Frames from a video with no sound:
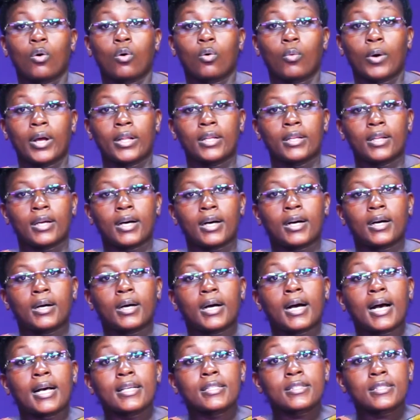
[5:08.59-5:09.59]
Well, uh,
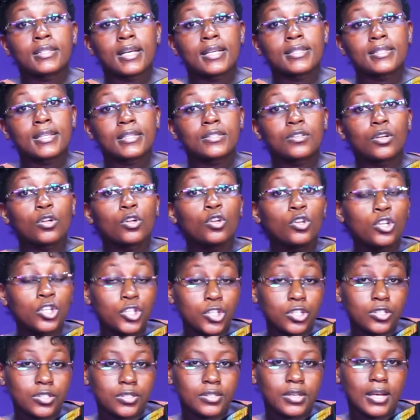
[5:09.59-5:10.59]
as, as a
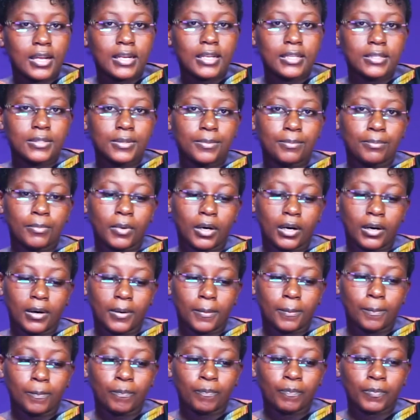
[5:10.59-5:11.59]
solutions journalism
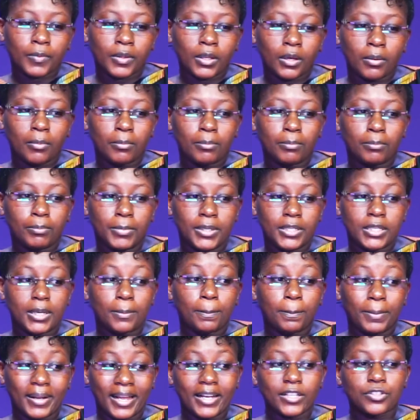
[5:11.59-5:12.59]
um, media
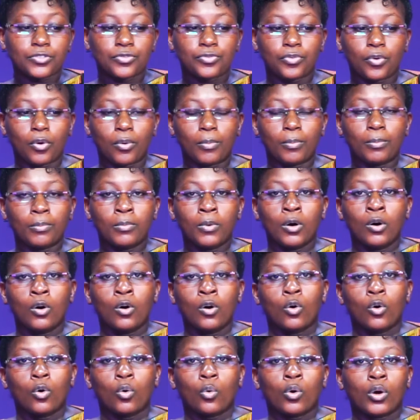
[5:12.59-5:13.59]
platform,
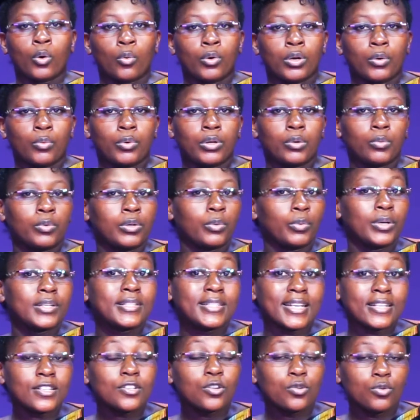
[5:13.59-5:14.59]
we, we, we, we,
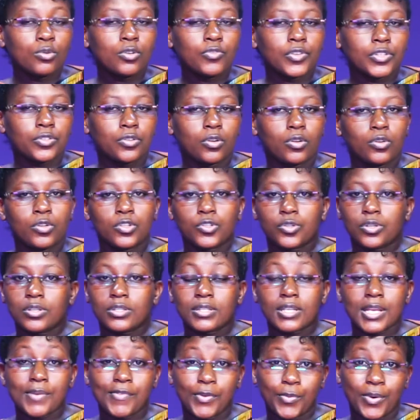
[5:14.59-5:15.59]
tend to look for
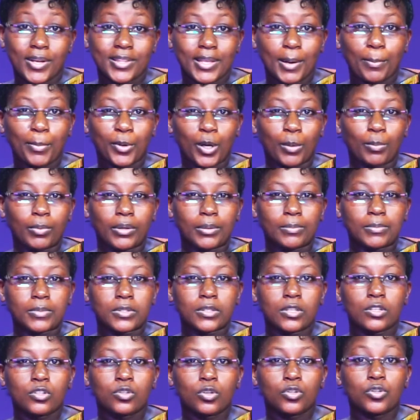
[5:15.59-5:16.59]
solutions even where there are
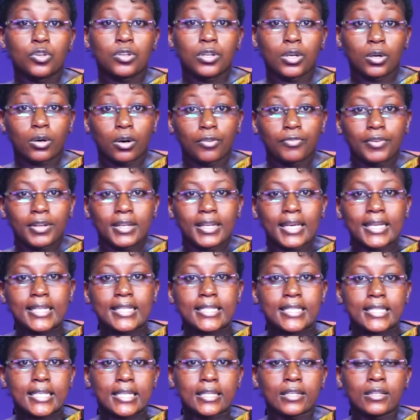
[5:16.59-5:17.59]
problems. So during
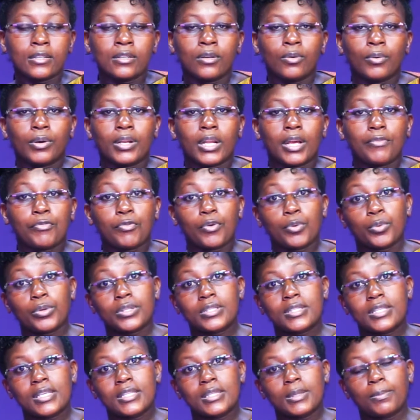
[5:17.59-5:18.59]
COVID-19, when everyone was
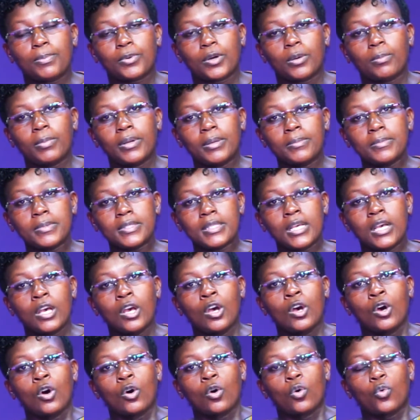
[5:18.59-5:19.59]
seeing the problems,
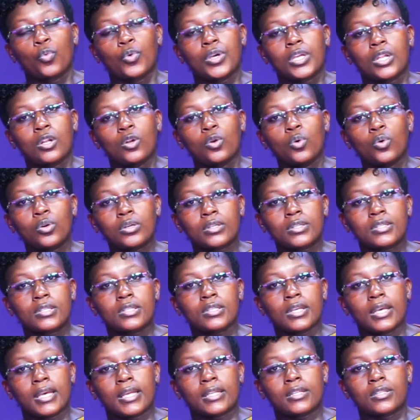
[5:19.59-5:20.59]
we looked
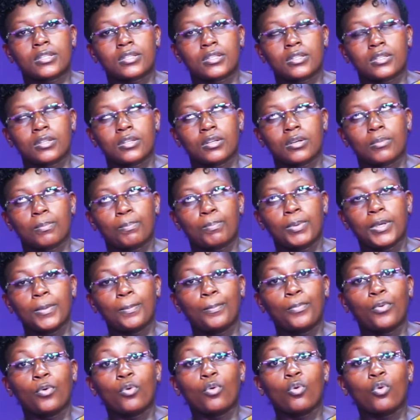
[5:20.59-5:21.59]
at
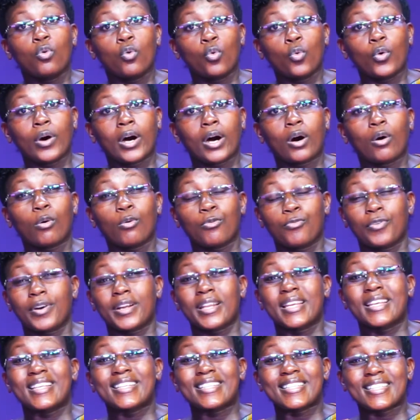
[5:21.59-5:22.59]
people who are
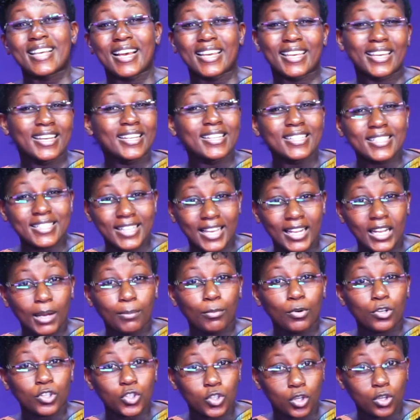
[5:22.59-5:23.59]
offering, again,
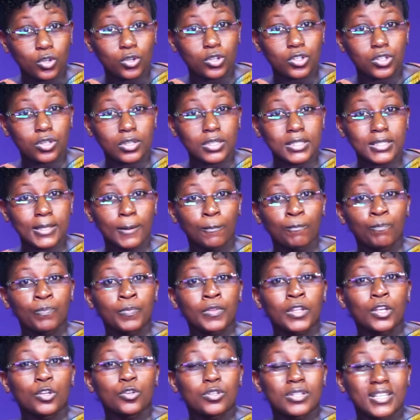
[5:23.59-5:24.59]
scalable solutions
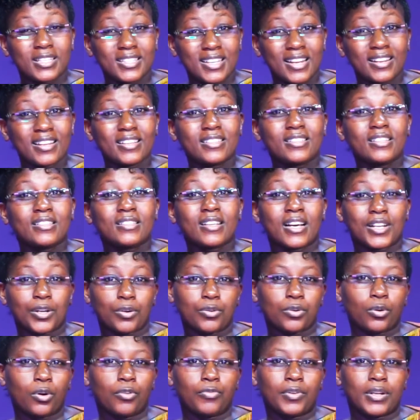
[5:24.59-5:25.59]
to the challenges
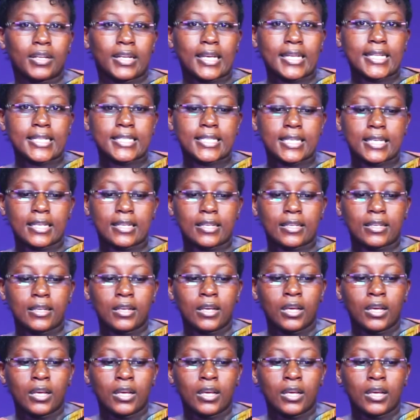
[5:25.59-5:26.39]
around COVID-19.